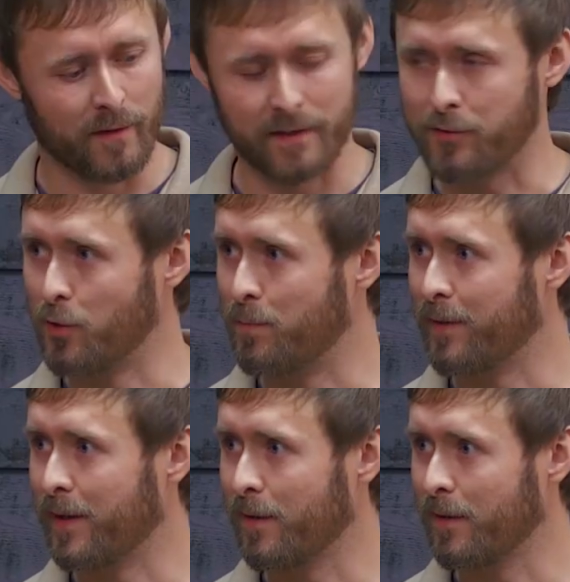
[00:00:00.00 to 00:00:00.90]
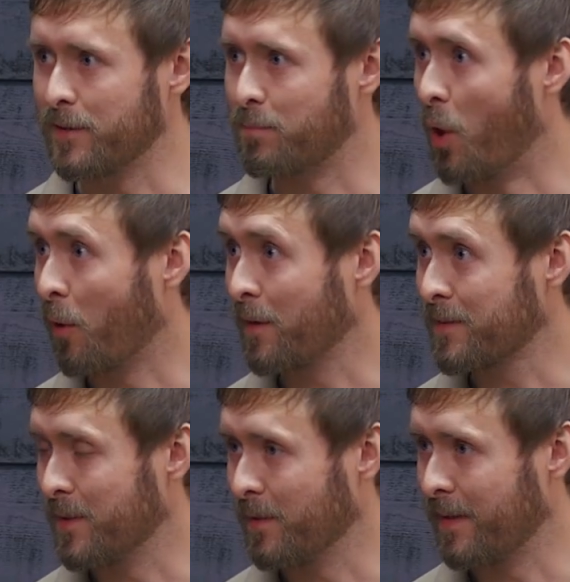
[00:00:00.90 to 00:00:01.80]
one that's drooping there, is mm-hmm.
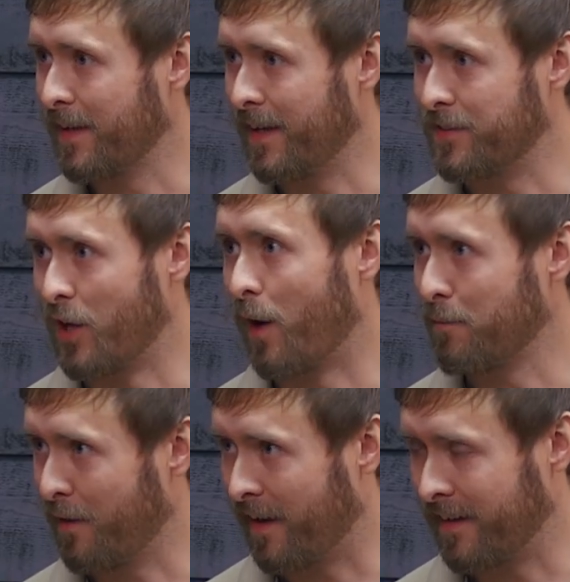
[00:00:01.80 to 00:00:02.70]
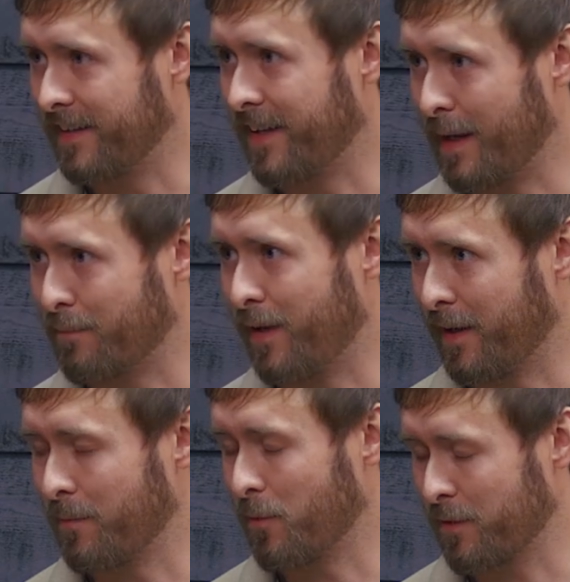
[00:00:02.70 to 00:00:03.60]
broken. So mm-hmm. he, he's non-flighted. He can't fly
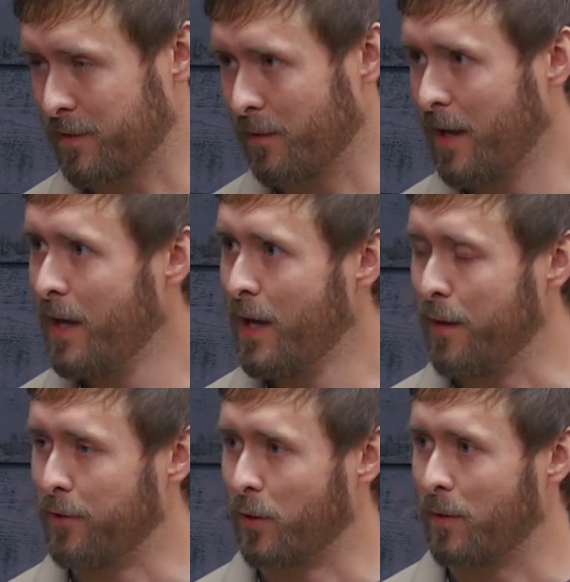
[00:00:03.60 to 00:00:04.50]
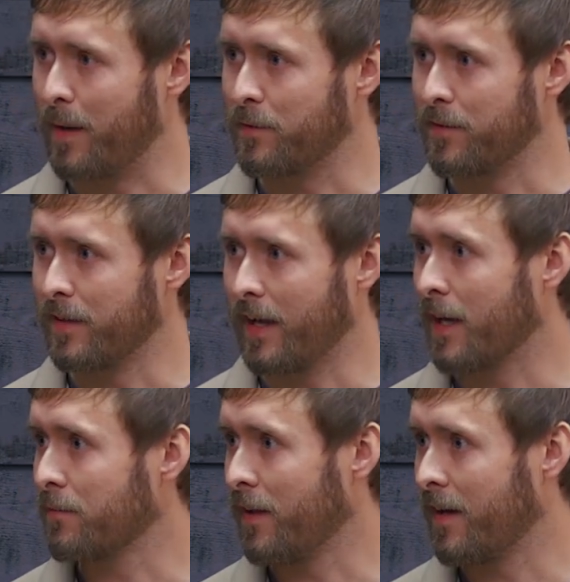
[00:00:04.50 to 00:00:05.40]
anymore. So if you're a raptor that
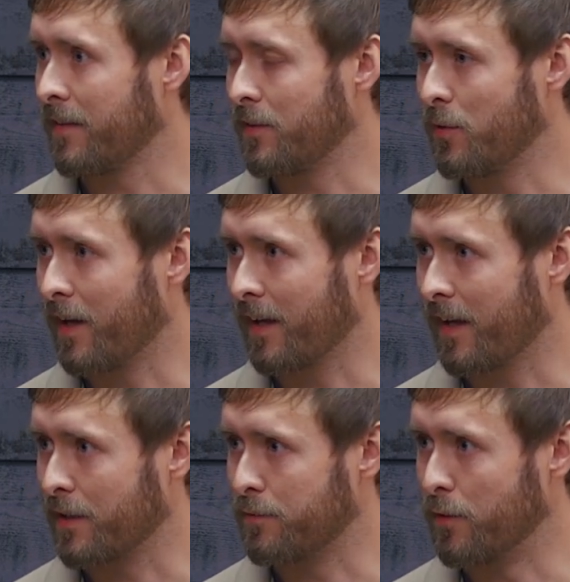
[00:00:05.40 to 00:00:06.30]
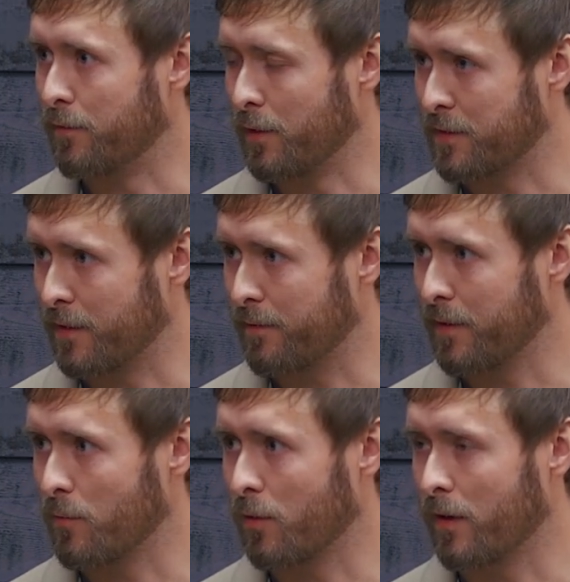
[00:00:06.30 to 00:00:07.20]
can't fly, then you can't catch food for yourself
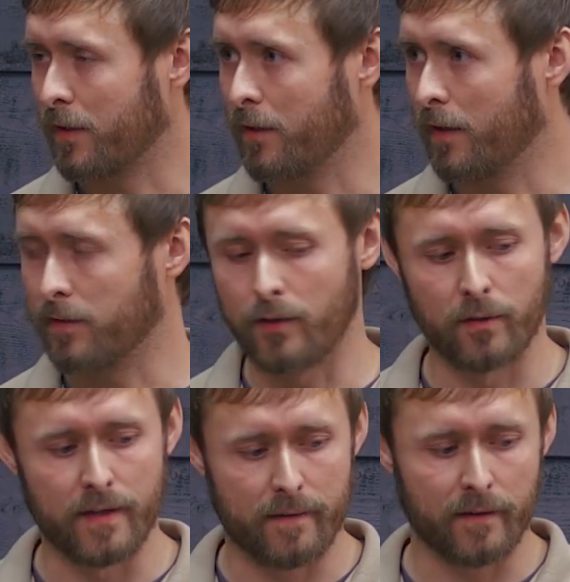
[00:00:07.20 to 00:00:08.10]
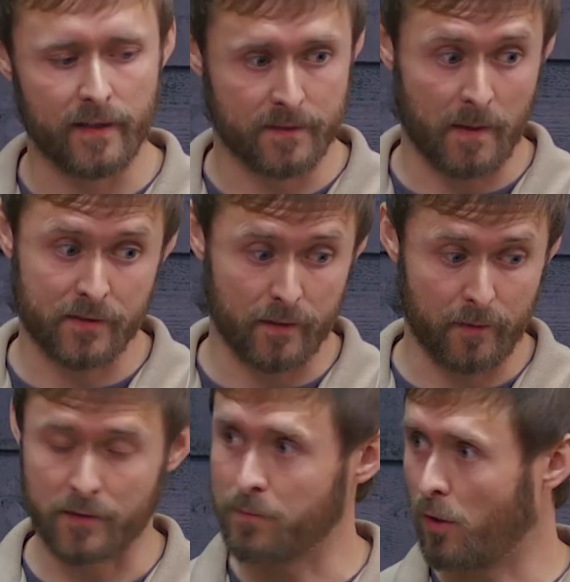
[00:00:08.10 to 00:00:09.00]
anymore. And and you're definitely, especially if
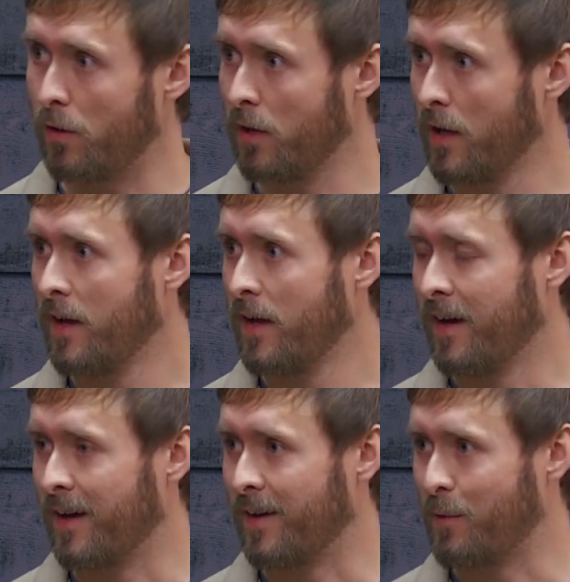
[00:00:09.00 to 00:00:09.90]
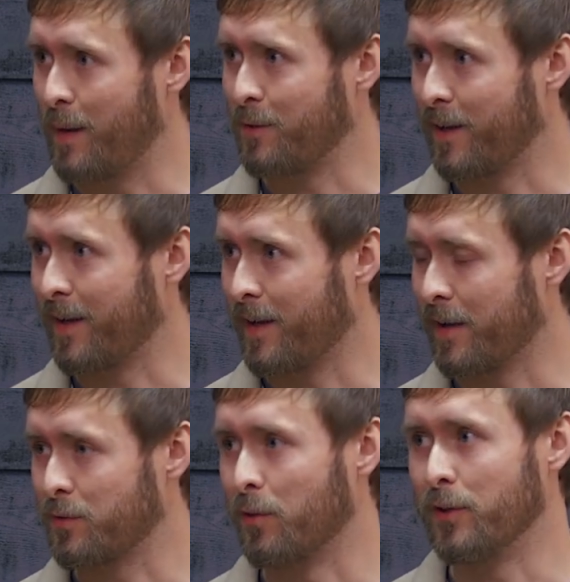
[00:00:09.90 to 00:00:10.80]
you're a small uh, raptor like a
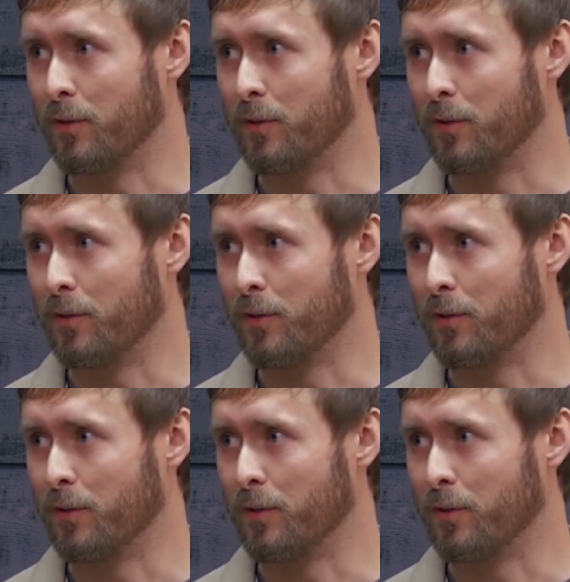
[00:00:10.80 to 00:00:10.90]
kestrel,